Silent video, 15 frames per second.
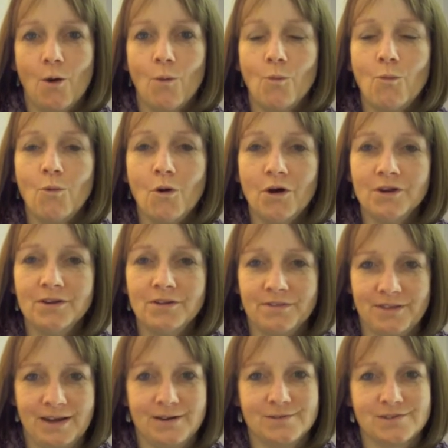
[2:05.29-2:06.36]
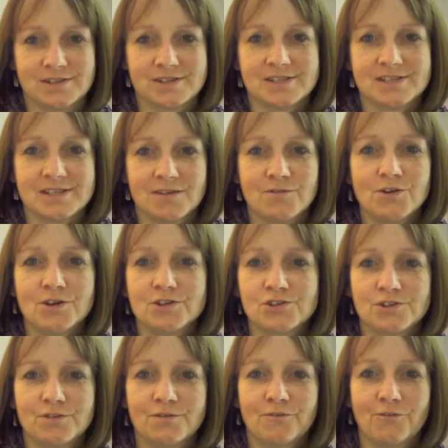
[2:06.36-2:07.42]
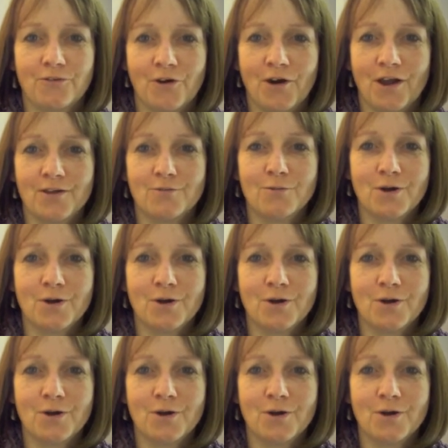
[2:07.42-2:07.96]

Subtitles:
1,705